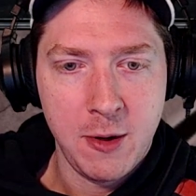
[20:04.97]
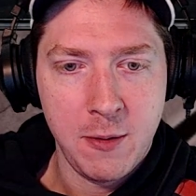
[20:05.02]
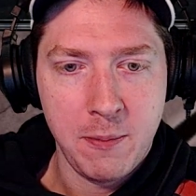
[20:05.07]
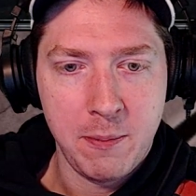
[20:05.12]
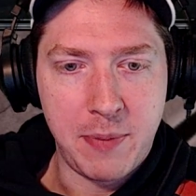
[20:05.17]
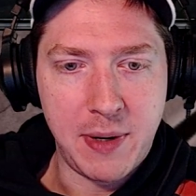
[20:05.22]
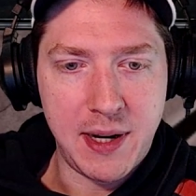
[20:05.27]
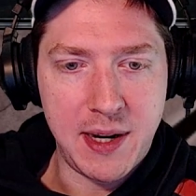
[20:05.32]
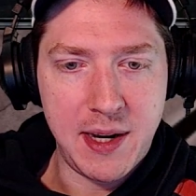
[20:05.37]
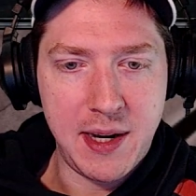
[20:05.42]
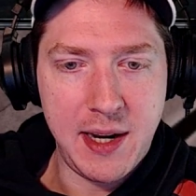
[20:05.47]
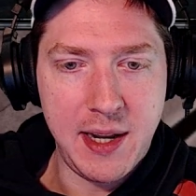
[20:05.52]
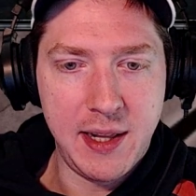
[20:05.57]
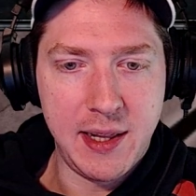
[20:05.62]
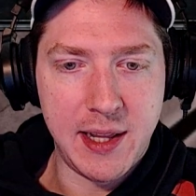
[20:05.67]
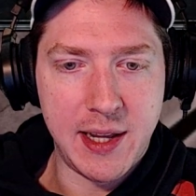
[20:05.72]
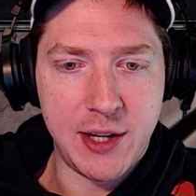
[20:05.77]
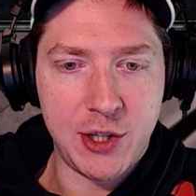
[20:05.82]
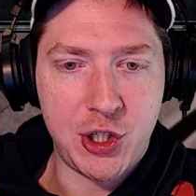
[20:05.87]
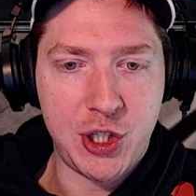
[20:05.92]
But
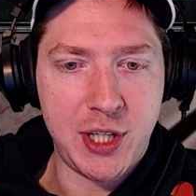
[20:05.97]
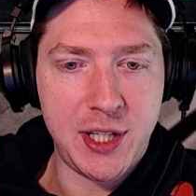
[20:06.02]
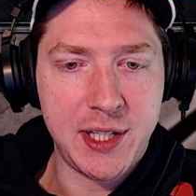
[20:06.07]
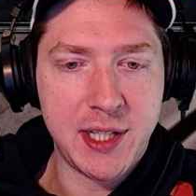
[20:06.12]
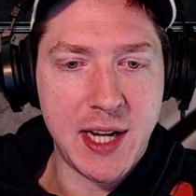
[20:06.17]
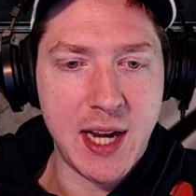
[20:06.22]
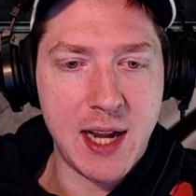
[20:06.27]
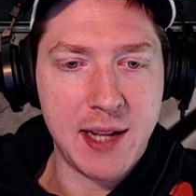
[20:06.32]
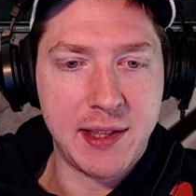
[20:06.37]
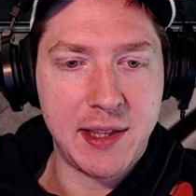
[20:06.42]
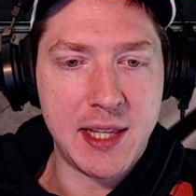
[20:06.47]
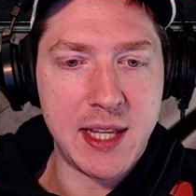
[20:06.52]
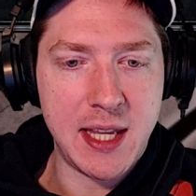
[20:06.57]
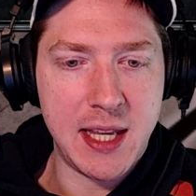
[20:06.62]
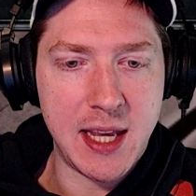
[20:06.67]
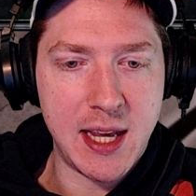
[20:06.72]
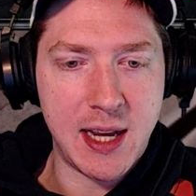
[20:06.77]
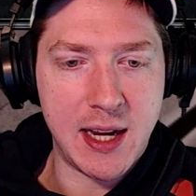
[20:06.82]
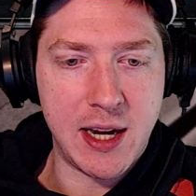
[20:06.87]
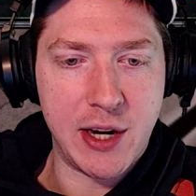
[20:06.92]
Nilla, she's got
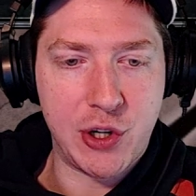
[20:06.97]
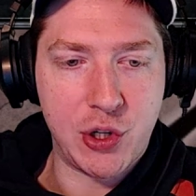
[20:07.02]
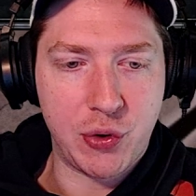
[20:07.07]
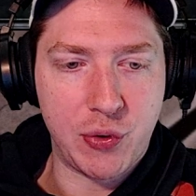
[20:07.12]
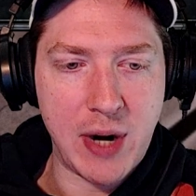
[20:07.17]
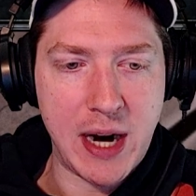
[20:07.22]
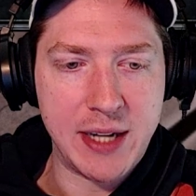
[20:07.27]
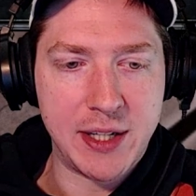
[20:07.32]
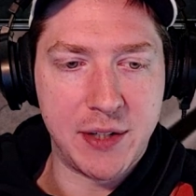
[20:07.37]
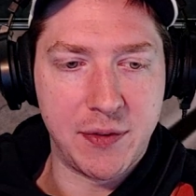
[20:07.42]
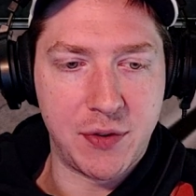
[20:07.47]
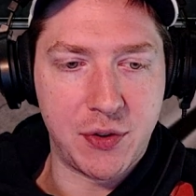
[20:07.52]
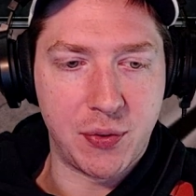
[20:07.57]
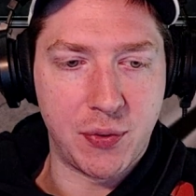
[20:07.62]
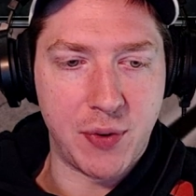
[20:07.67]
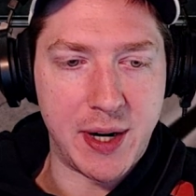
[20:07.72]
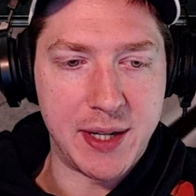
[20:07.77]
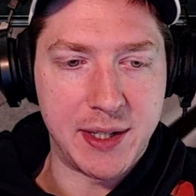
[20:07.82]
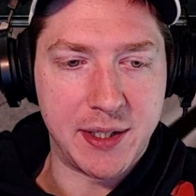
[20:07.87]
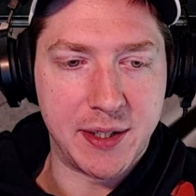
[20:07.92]
the attractive
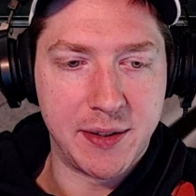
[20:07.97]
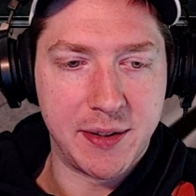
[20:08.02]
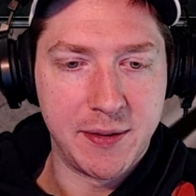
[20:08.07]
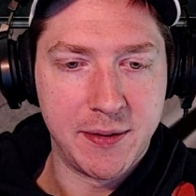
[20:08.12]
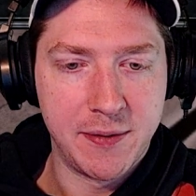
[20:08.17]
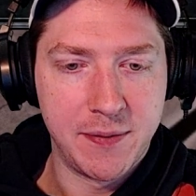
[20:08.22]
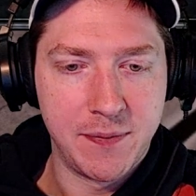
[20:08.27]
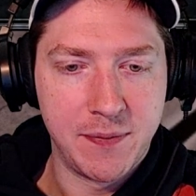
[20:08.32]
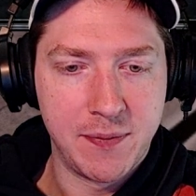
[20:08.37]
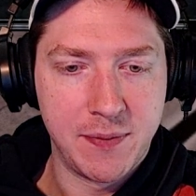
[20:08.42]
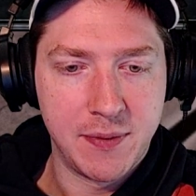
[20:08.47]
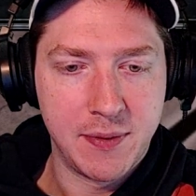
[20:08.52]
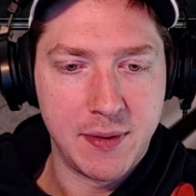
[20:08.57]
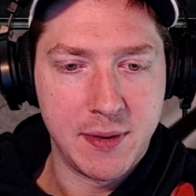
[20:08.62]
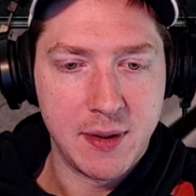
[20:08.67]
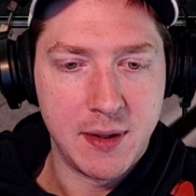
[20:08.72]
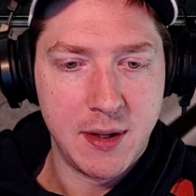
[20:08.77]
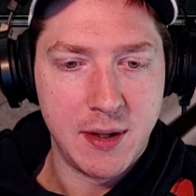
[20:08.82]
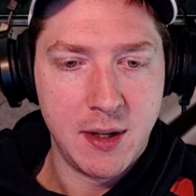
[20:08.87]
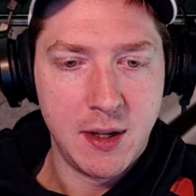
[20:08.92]
trait.
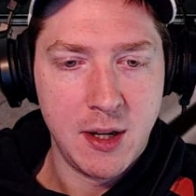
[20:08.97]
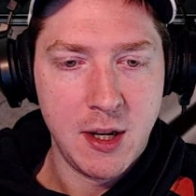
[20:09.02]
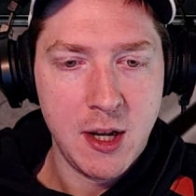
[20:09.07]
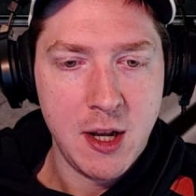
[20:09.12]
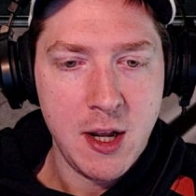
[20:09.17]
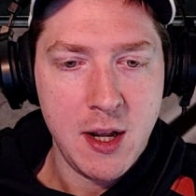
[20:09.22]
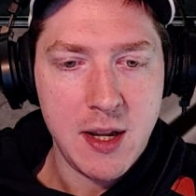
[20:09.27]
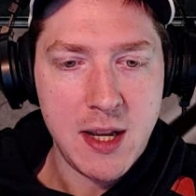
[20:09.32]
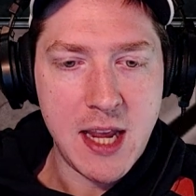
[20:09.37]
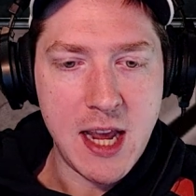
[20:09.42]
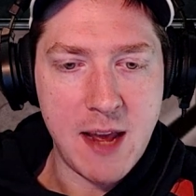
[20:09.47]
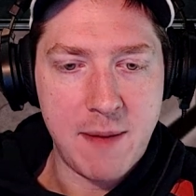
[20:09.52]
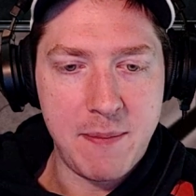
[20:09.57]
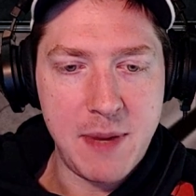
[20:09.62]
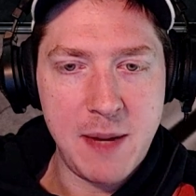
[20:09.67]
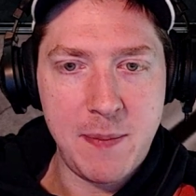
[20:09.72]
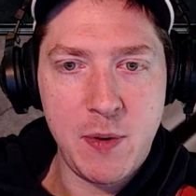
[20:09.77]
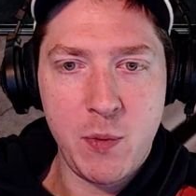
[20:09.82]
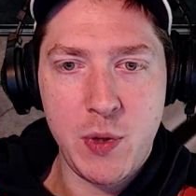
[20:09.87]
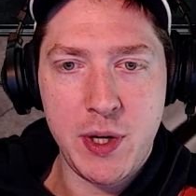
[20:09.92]
Yeah,
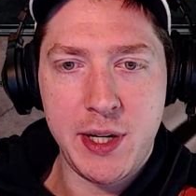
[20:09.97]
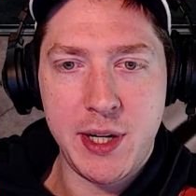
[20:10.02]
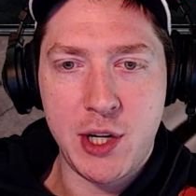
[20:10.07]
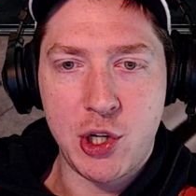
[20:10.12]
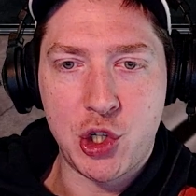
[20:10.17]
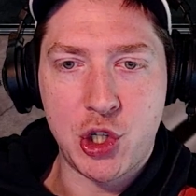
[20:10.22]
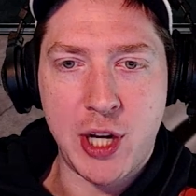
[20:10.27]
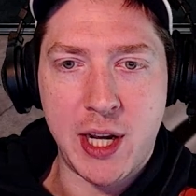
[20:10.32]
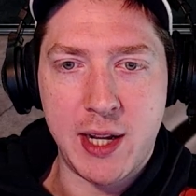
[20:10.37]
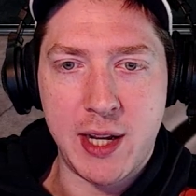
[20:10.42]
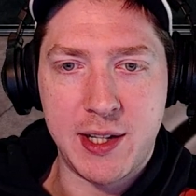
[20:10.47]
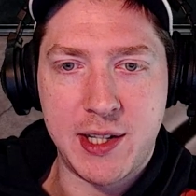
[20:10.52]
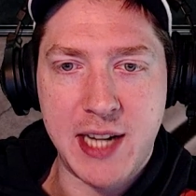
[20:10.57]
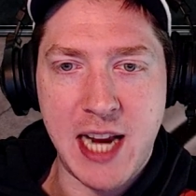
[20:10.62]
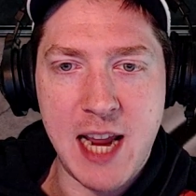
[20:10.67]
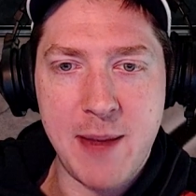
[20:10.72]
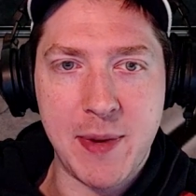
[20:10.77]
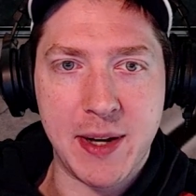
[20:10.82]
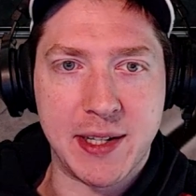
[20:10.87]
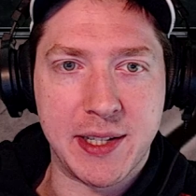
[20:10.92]
maybe we need to change.
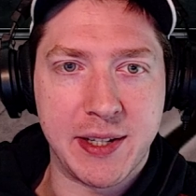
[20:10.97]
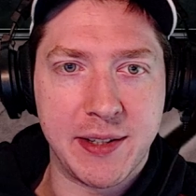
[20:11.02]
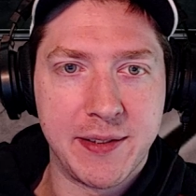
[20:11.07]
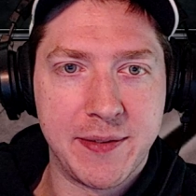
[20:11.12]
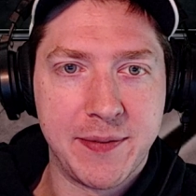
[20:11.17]
Damn it.